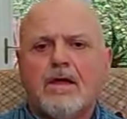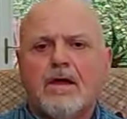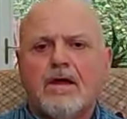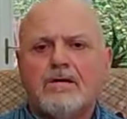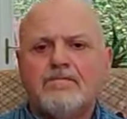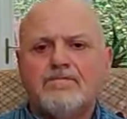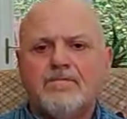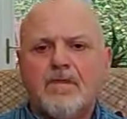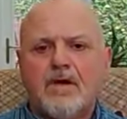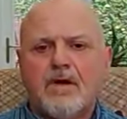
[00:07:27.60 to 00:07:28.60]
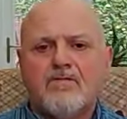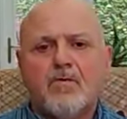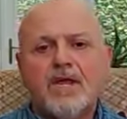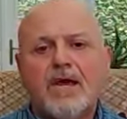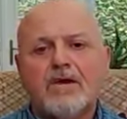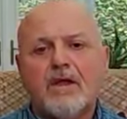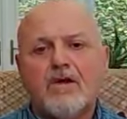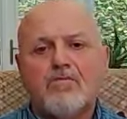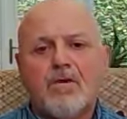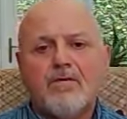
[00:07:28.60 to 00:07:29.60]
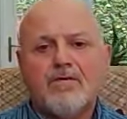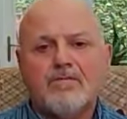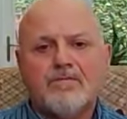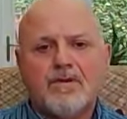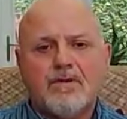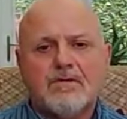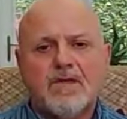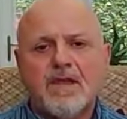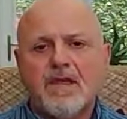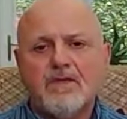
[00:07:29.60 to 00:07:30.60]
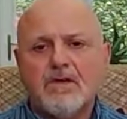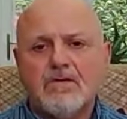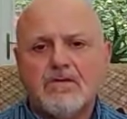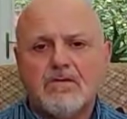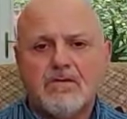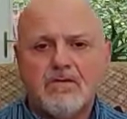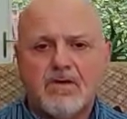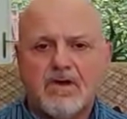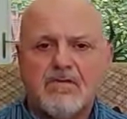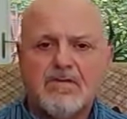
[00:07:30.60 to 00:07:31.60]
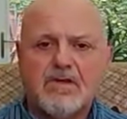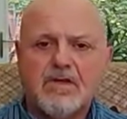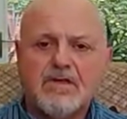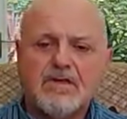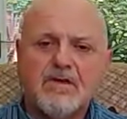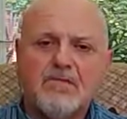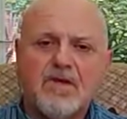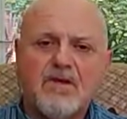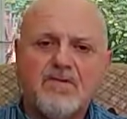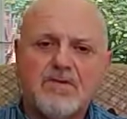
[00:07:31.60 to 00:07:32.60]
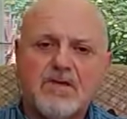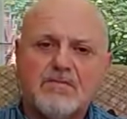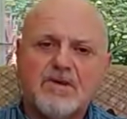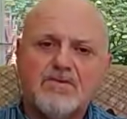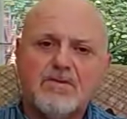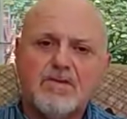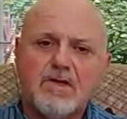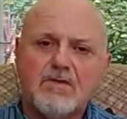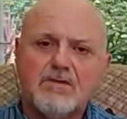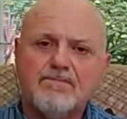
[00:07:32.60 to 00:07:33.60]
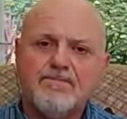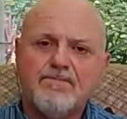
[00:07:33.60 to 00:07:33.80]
Um, I've already had to go private because the NHS could not guarantee seeing me every six months to check them.